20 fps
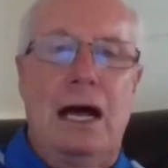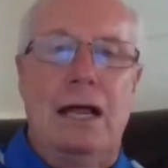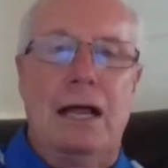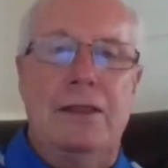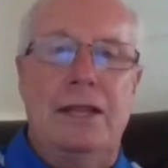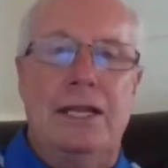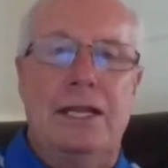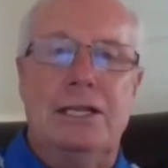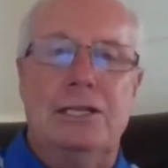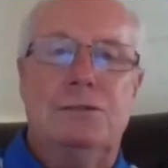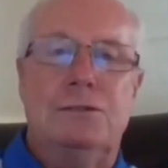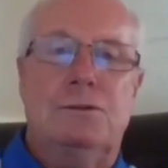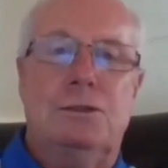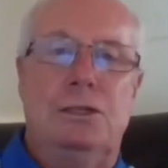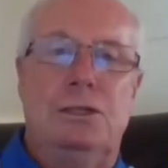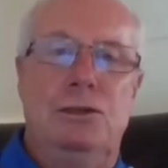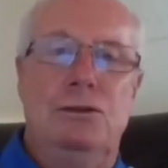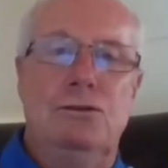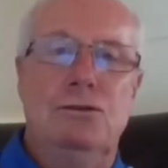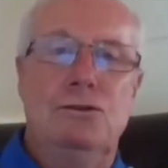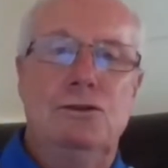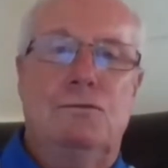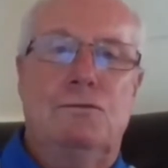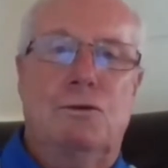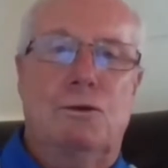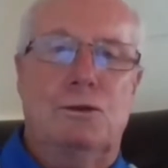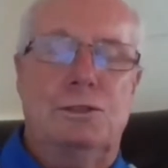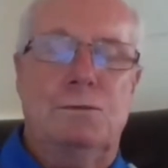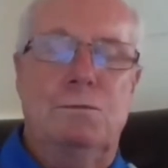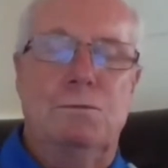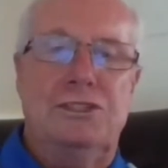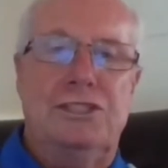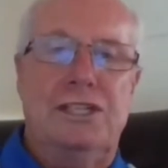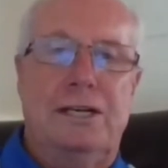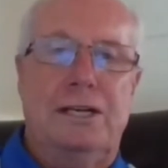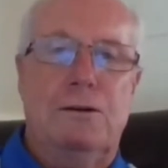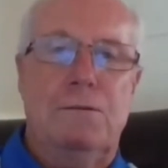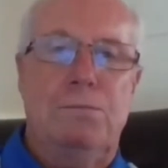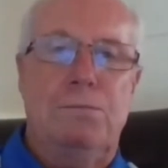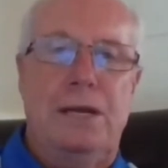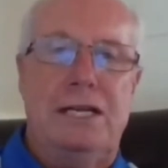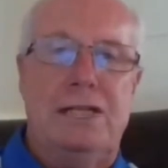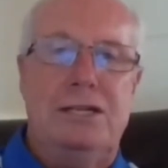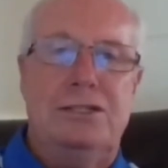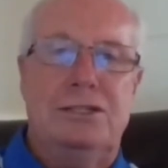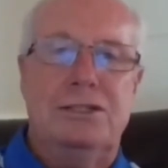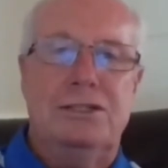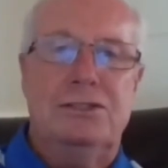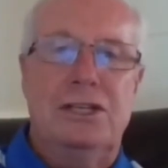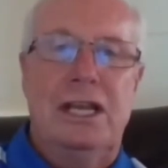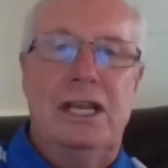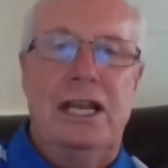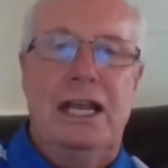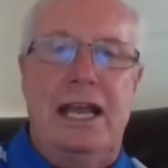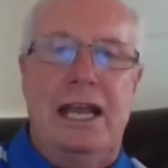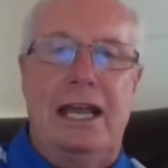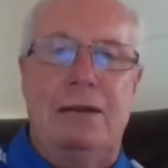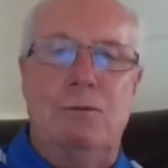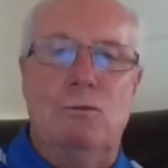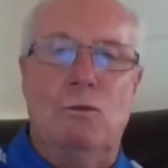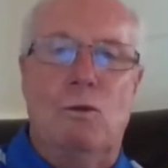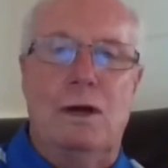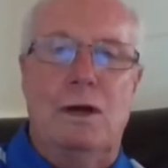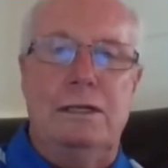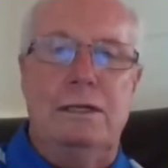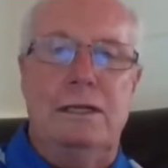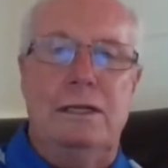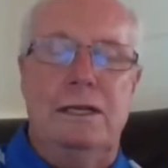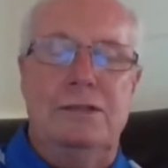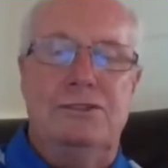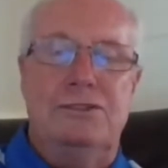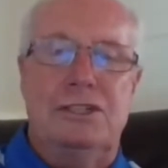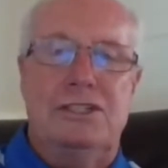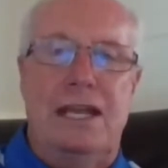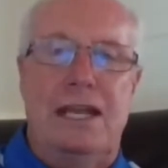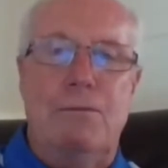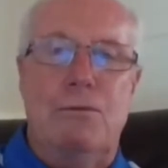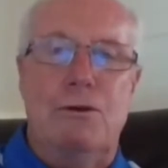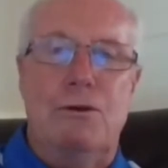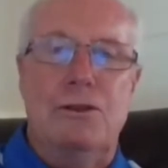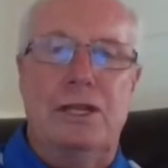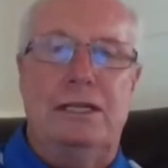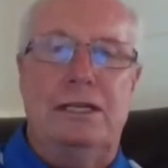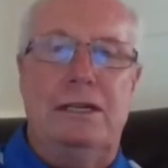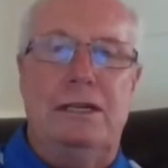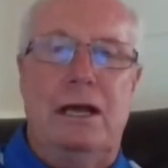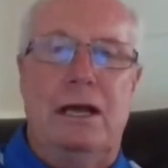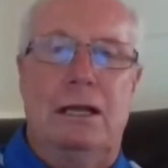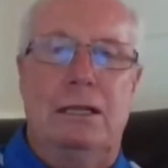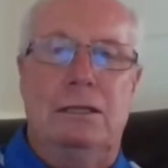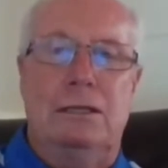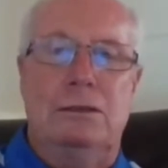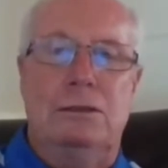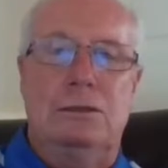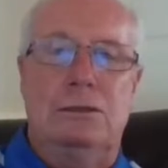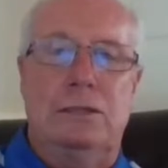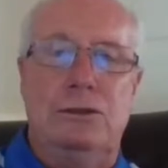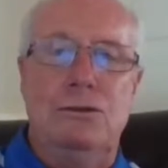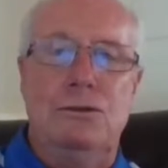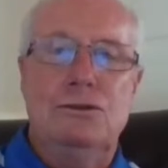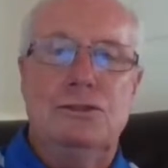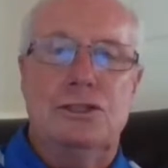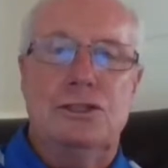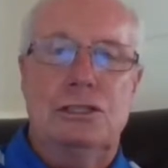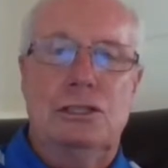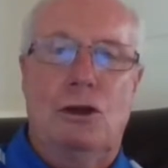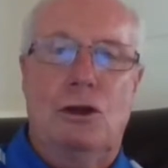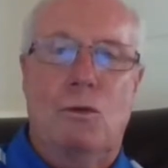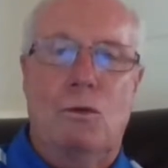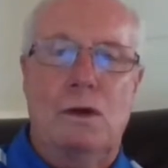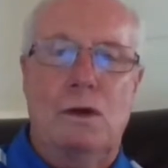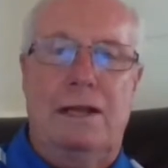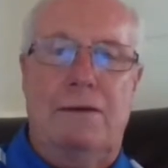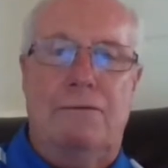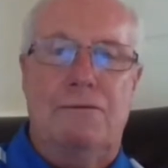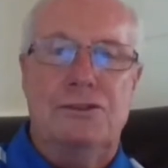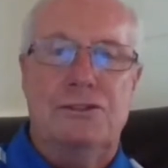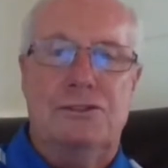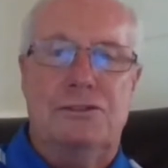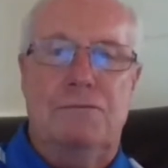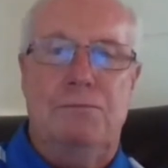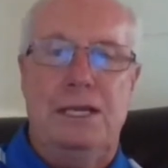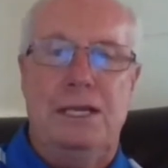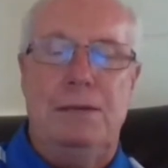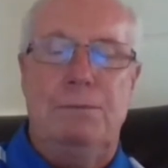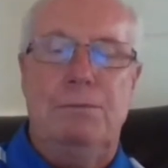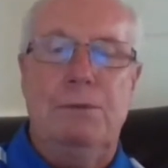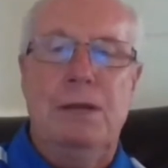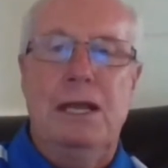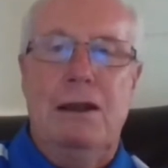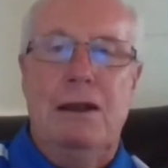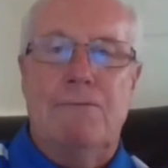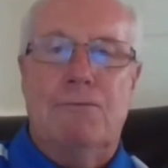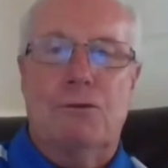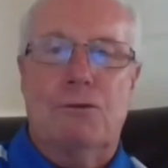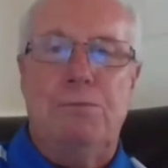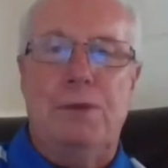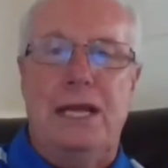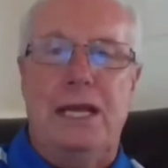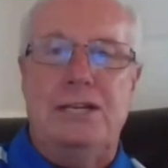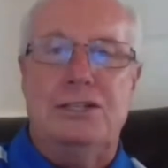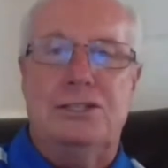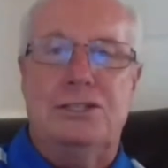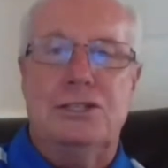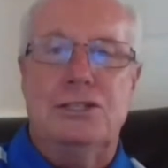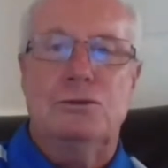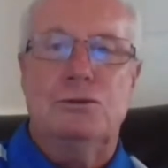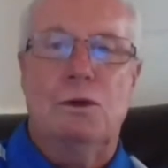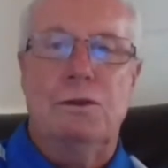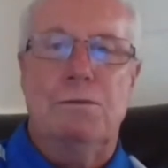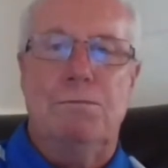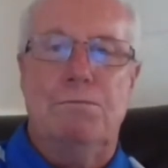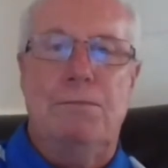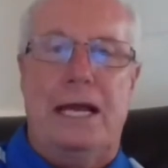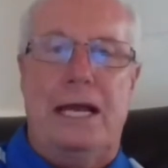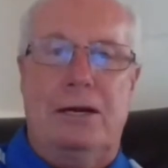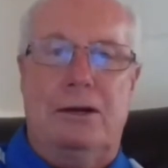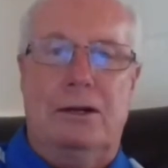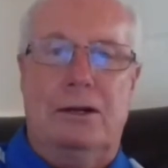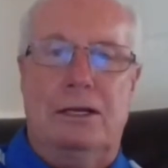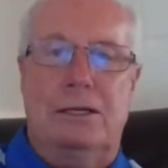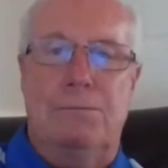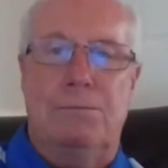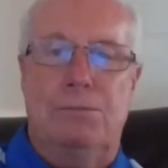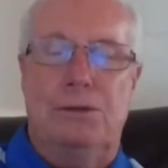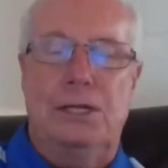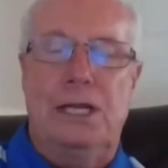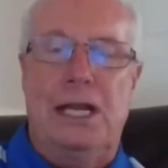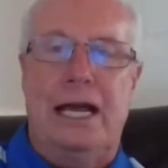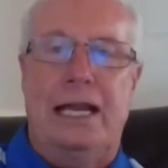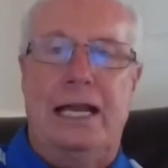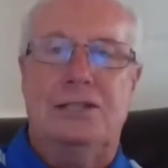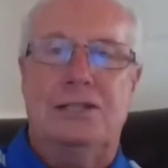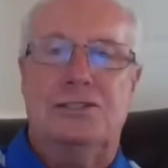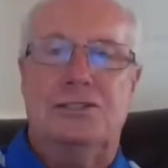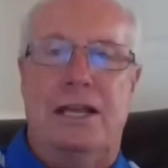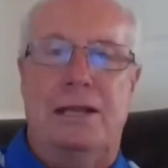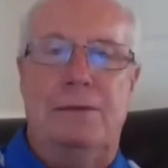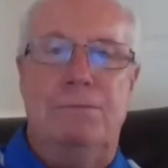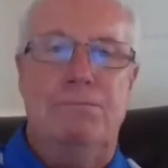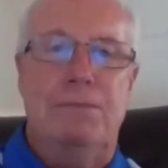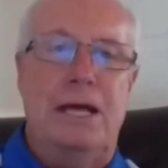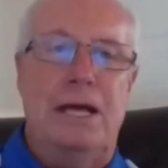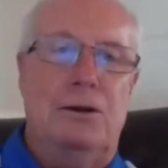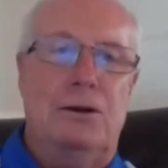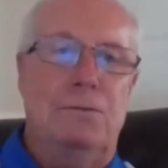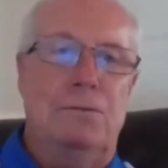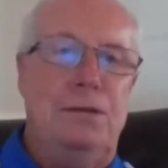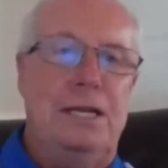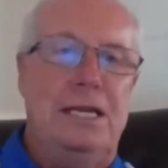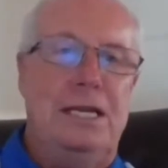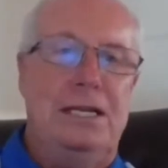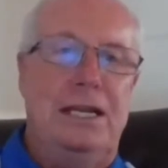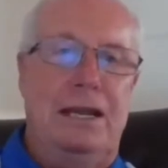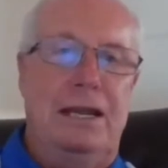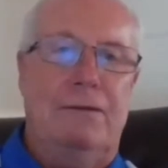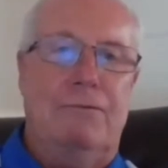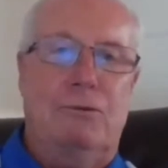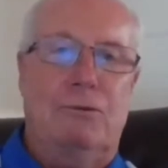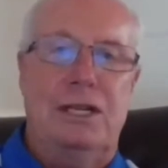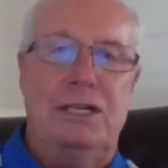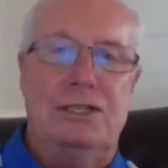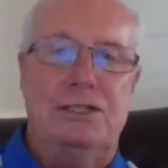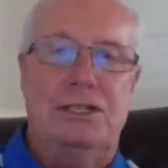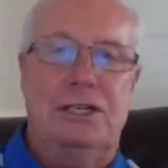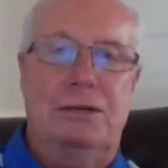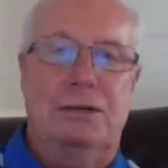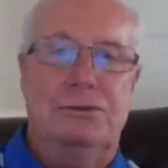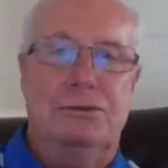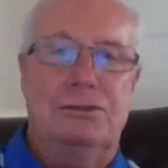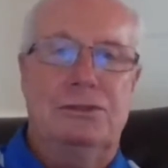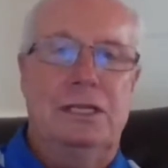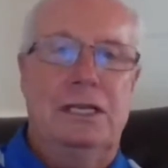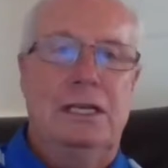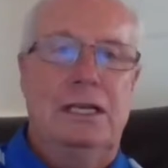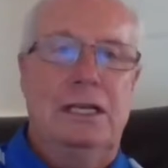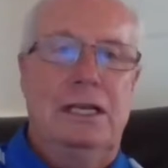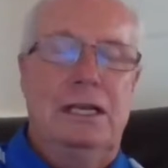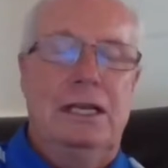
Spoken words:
that is used for sicker patients, and one is a table that uses lower levels of PEEP for patients with better compliance and better P to F ratios.